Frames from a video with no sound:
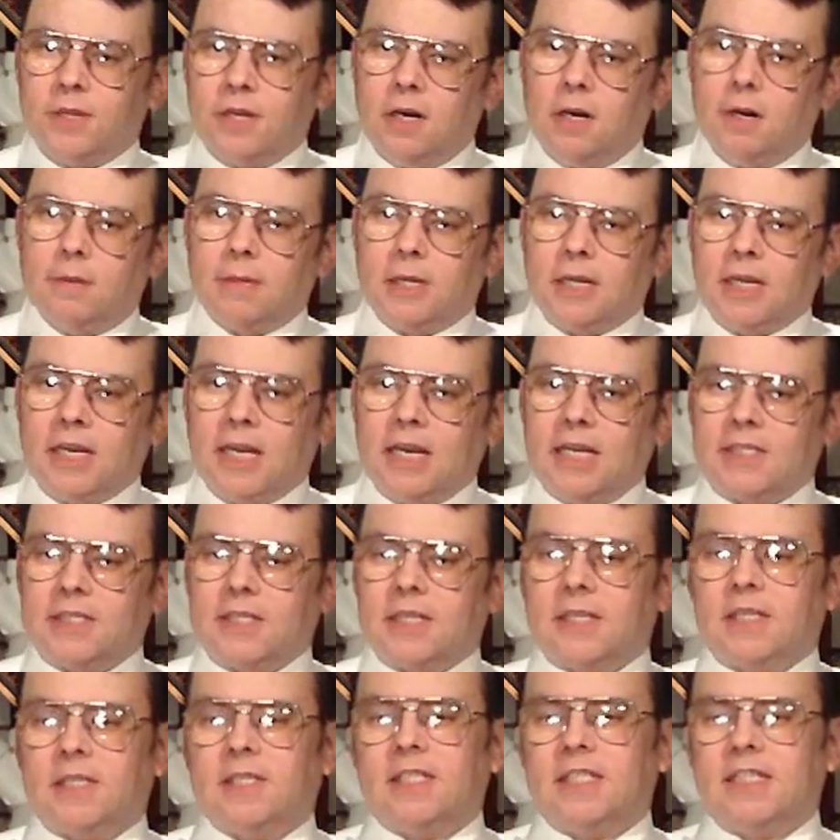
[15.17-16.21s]
Theremin
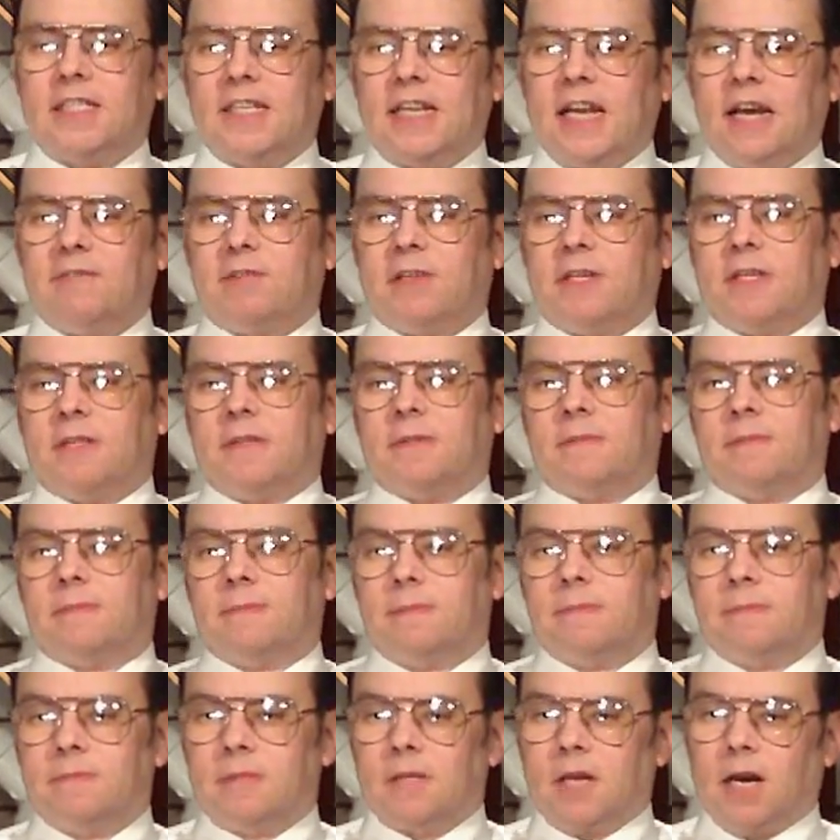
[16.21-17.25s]
Lesson 7.
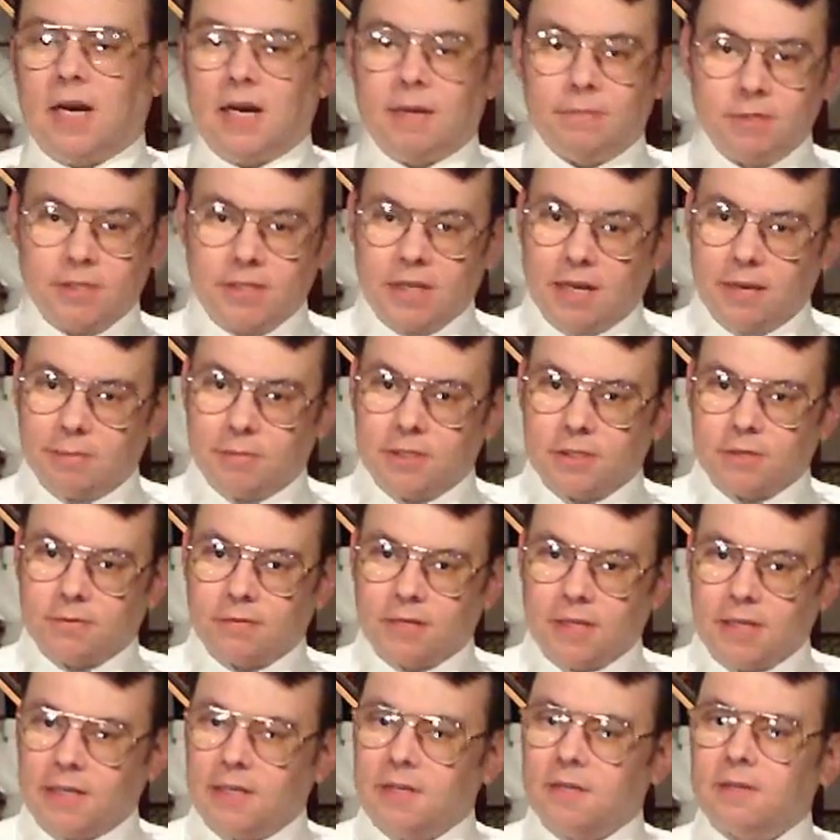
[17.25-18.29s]
I'm Thomas
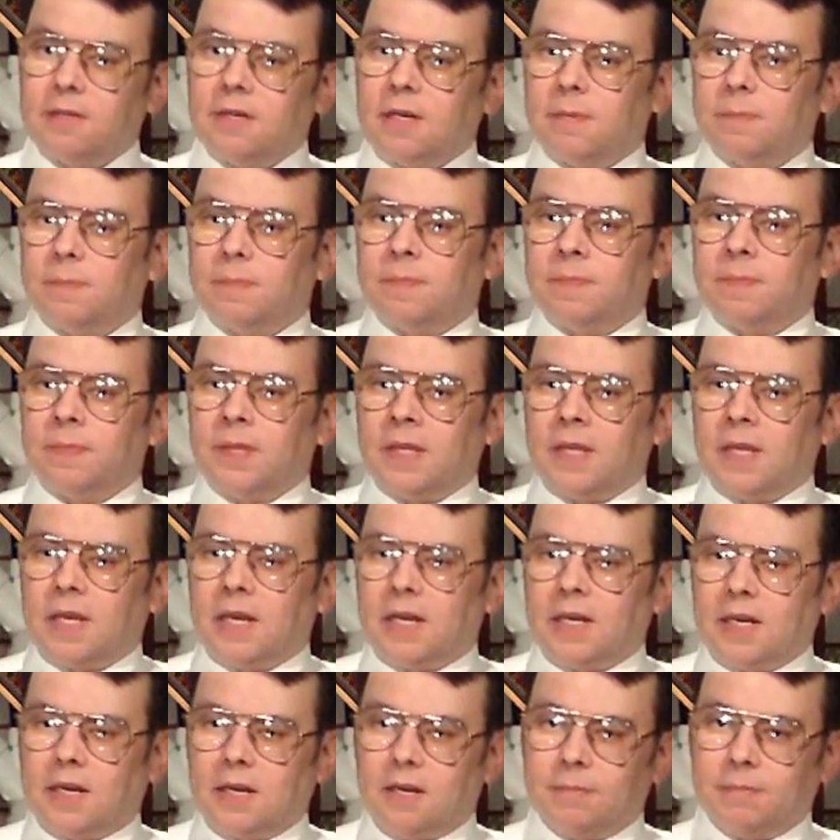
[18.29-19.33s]
Grillo,
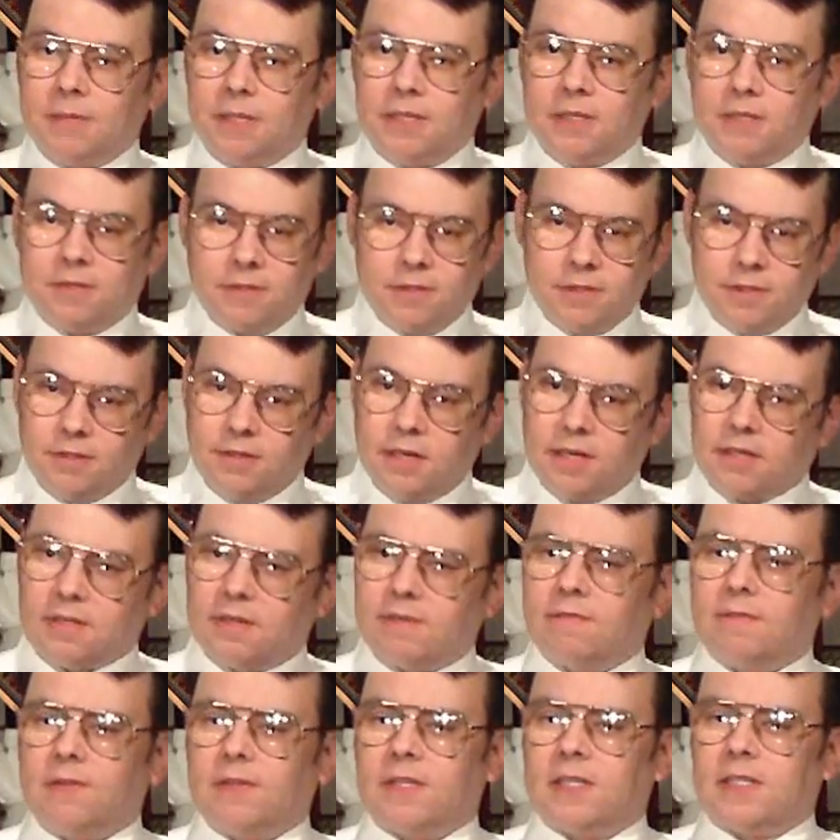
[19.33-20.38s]
and I'll be your
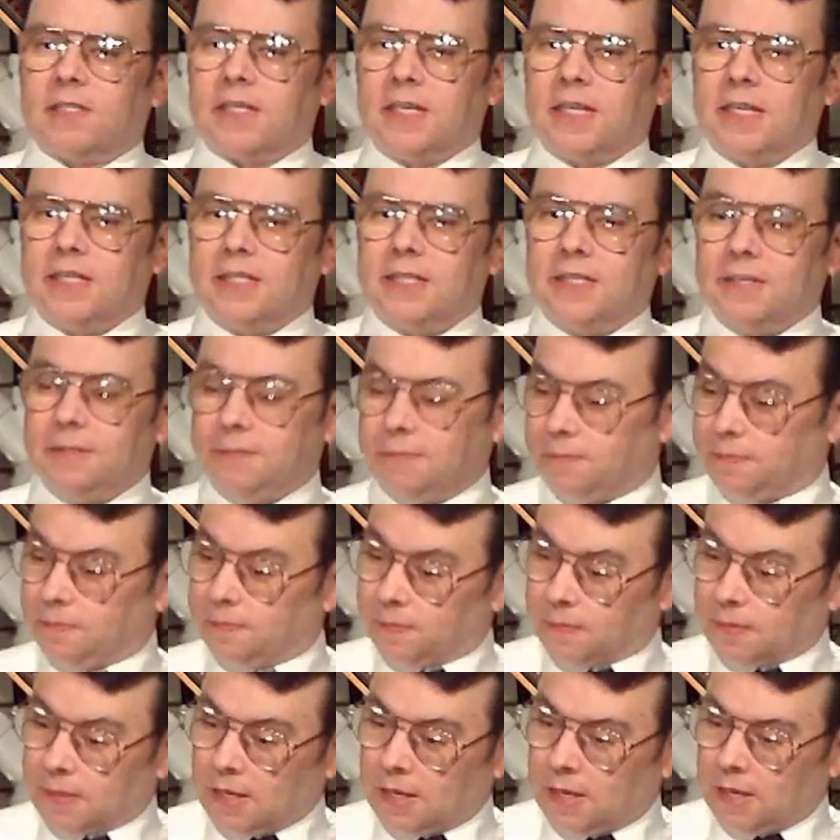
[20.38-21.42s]
instructor for this lesson.
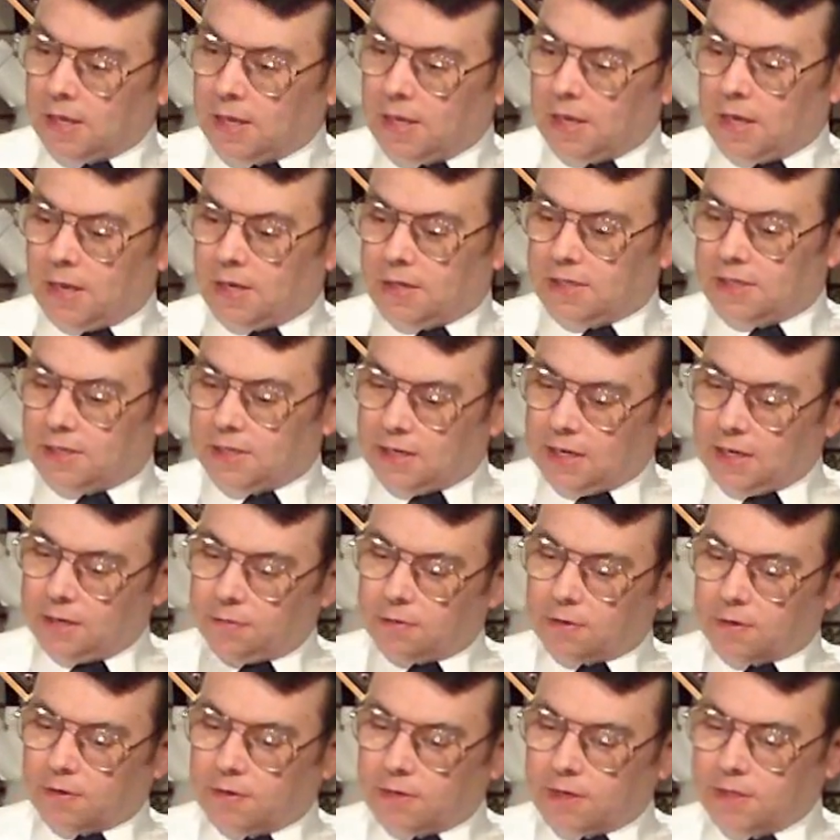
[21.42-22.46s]
Today
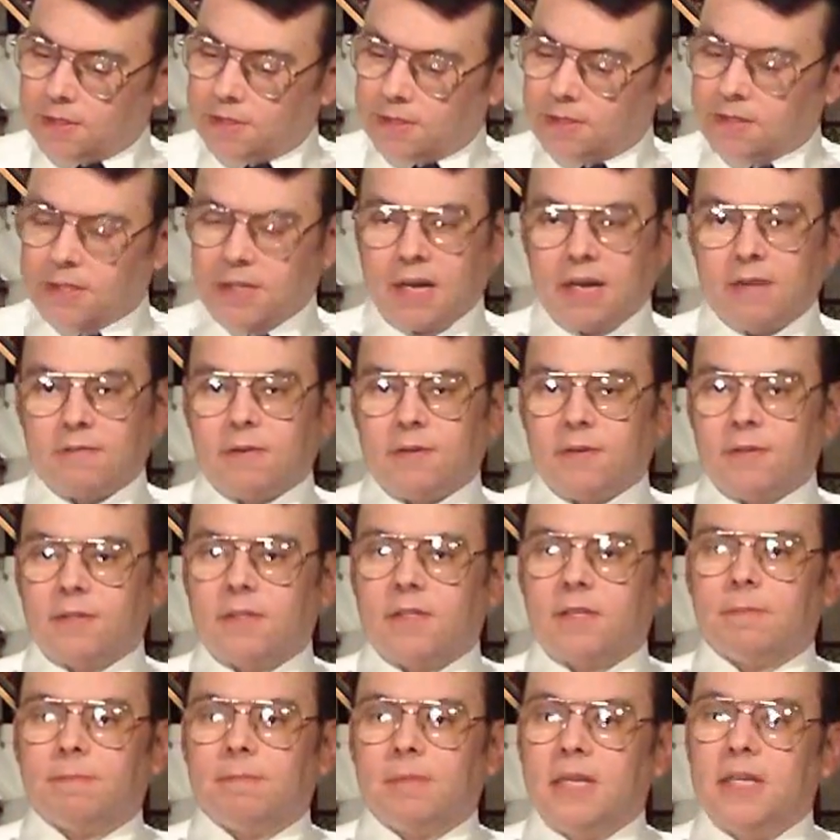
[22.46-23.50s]
we're going to cover
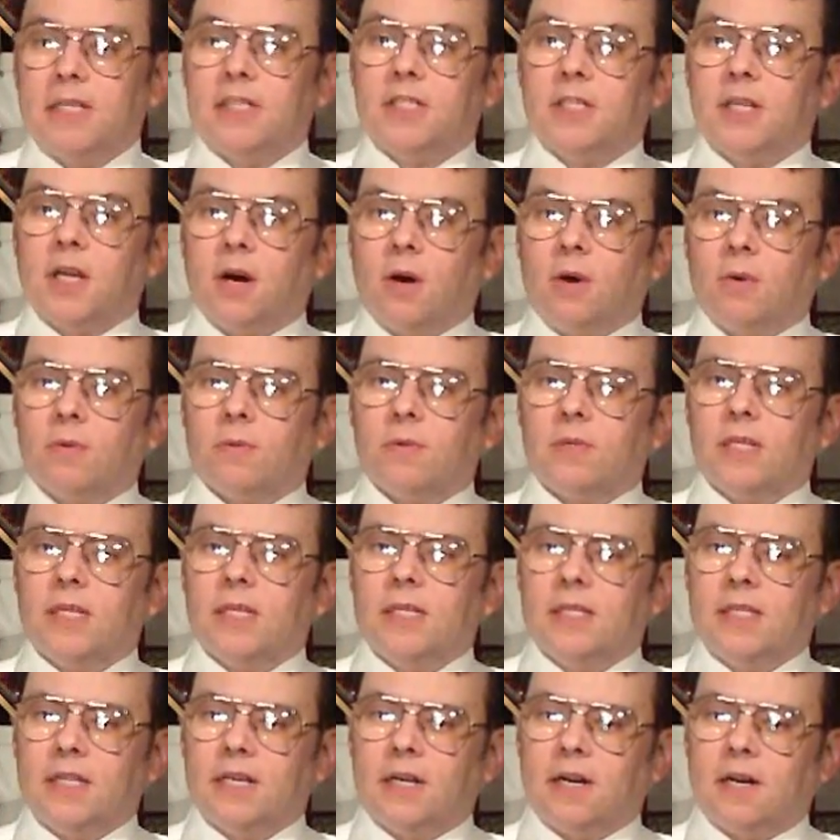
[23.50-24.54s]
the
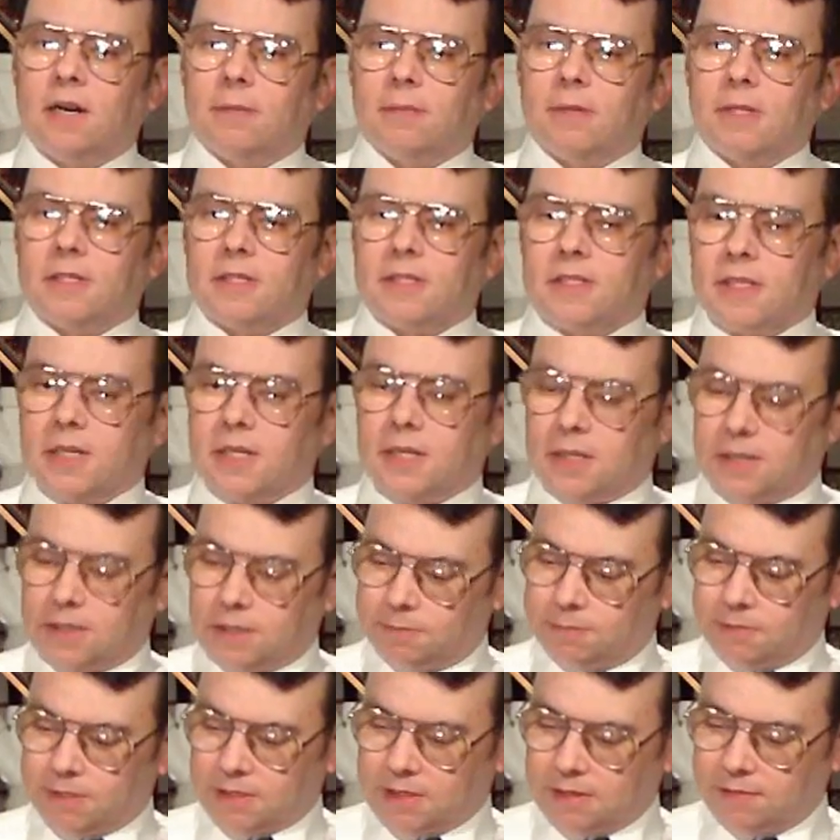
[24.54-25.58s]
pitch-only theremins,
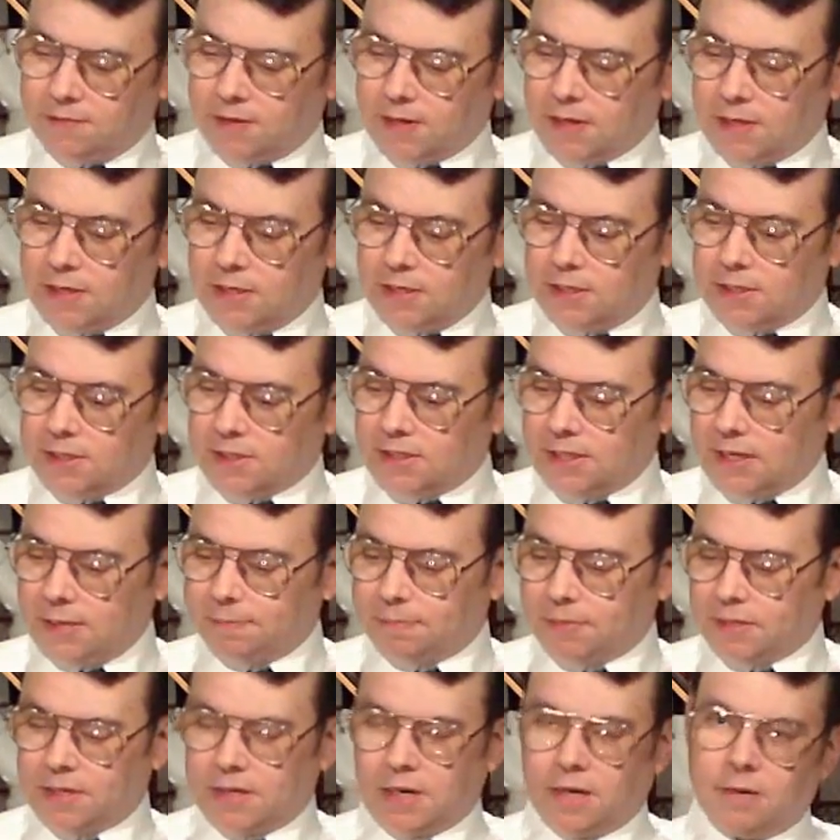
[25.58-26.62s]
specifically the
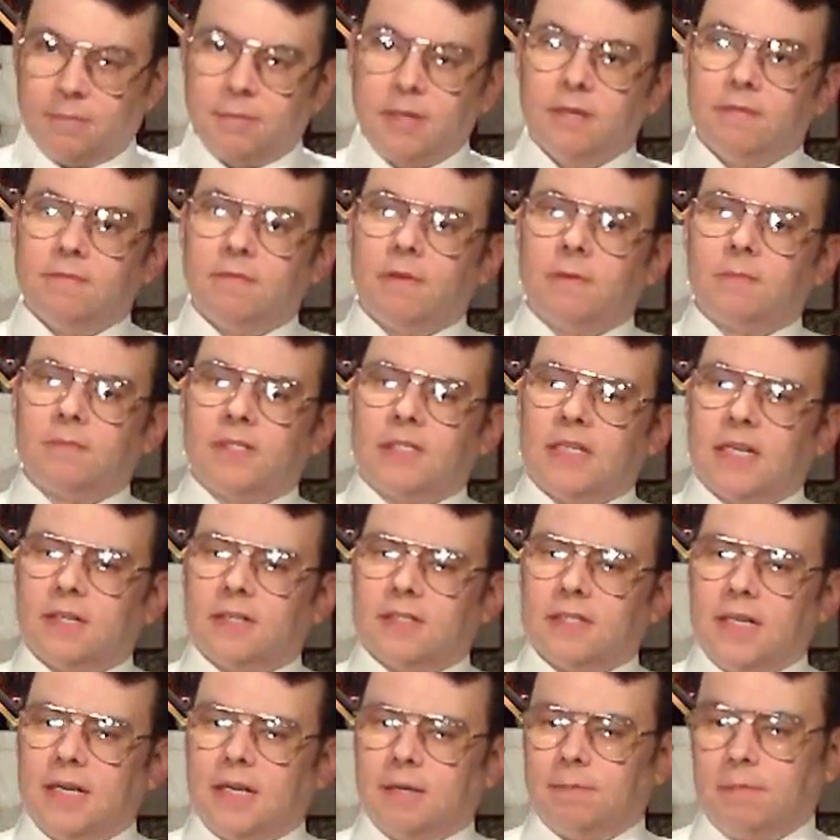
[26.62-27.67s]
Zep Thremin from
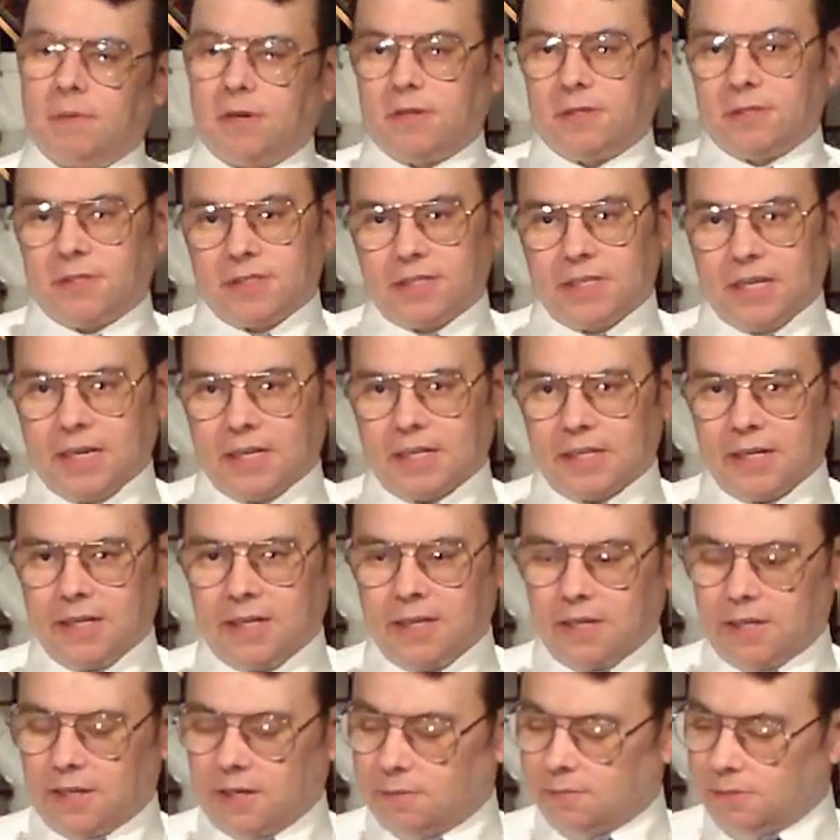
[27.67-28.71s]

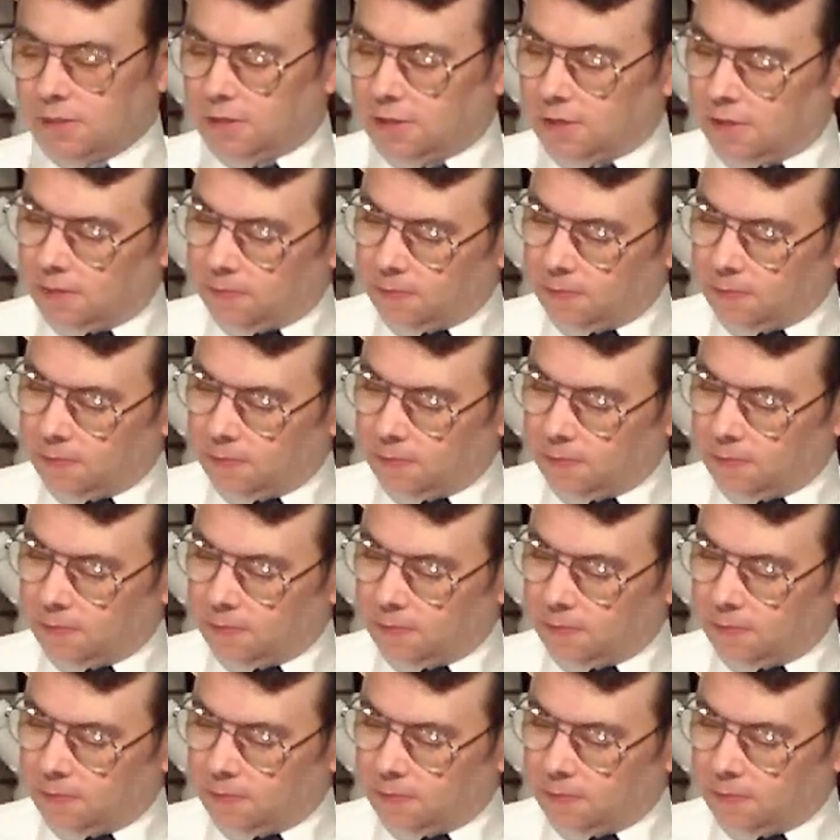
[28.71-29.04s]
SoundsLikeBurns.com.